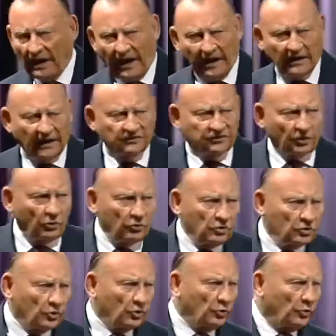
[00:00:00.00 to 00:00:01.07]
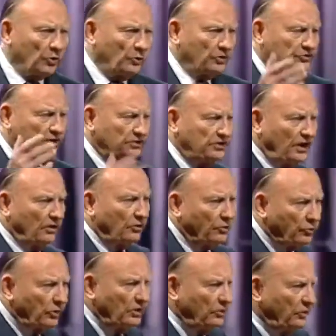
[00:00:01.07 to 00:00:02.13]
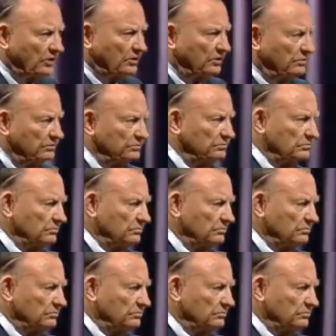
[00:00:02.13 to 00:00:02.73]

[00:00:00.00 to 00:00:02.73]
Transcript: And so we said, yeah, we can.